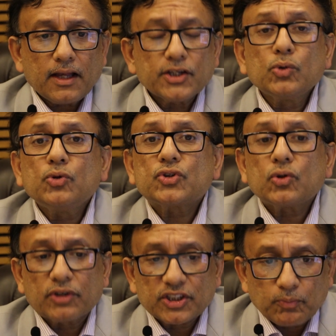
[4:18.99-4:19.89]
do
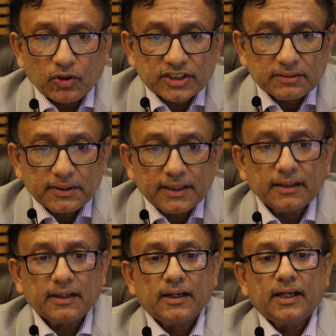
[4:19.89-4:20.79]
so responsibly.
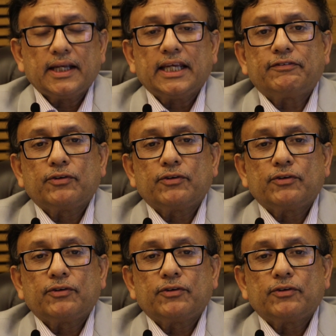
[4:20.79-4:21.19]
If